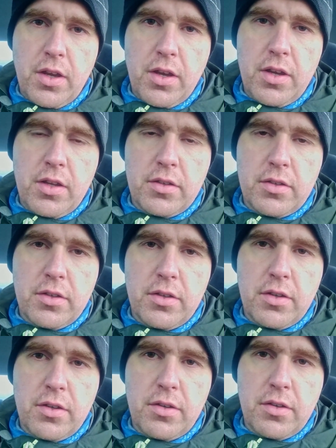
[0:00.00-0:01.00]
And
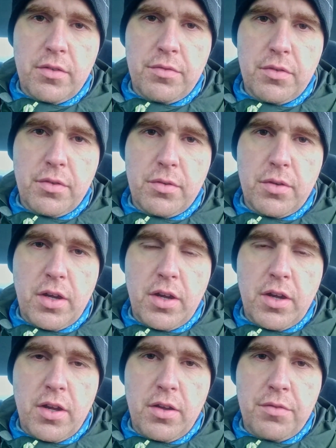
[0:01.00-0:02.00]
uh, if you
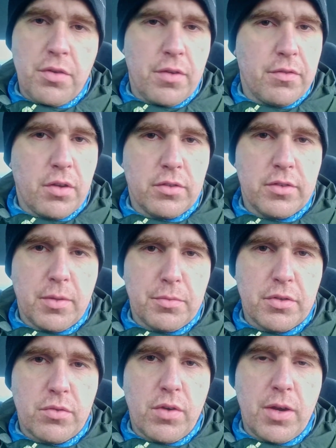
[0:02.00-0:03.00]
uh, if you have not
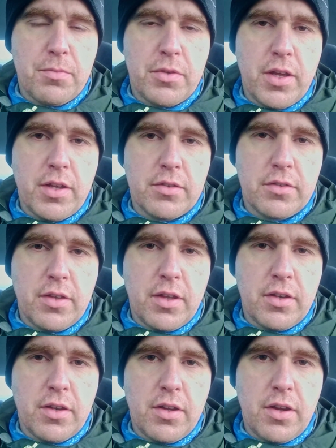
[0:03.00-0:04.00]
subscribed yet,
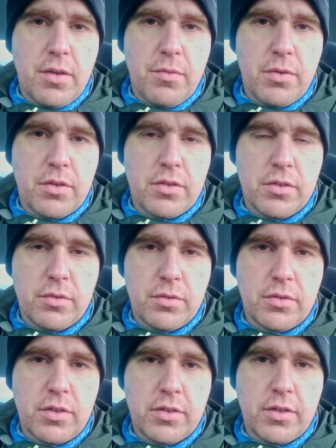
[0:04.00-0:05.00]
then I want
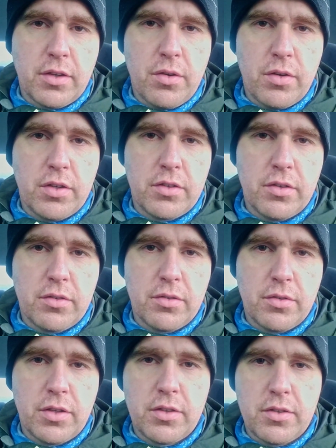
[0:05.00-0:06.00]
to just encourage you
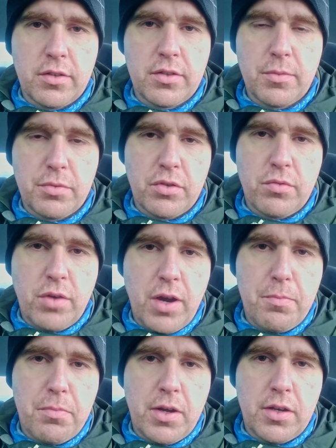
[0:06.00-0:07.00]
to hit the
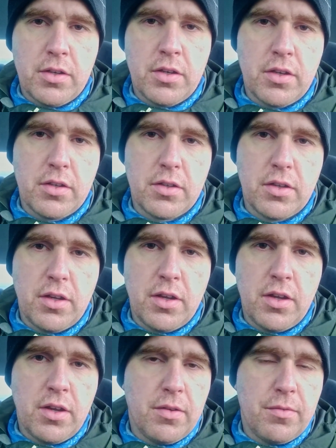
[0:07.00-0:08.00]
subscribe button
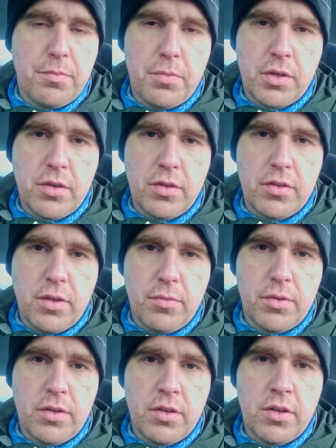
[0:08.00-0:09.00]
because I
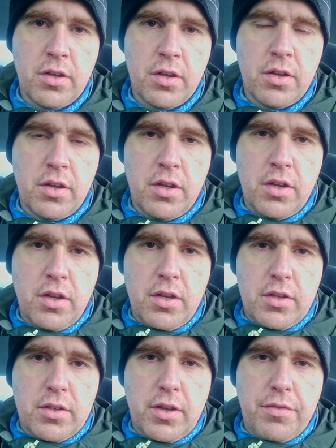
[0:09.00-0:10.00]
will
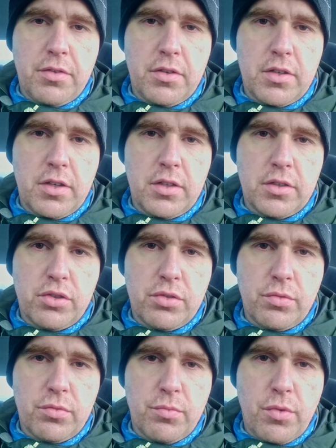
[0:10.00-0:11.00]
definitely
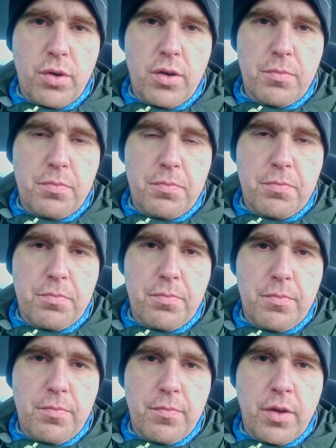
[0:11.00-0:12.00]
shoot more
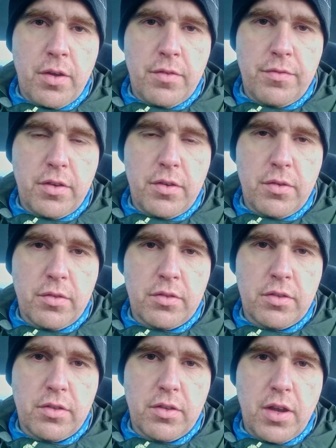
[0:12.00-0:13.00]
uh,
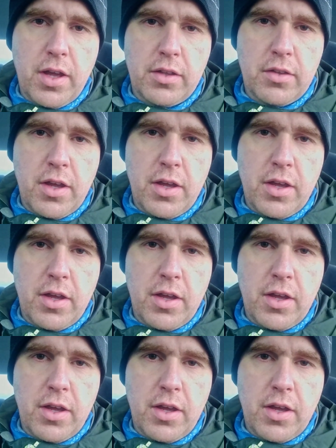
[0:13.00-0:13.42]
videos like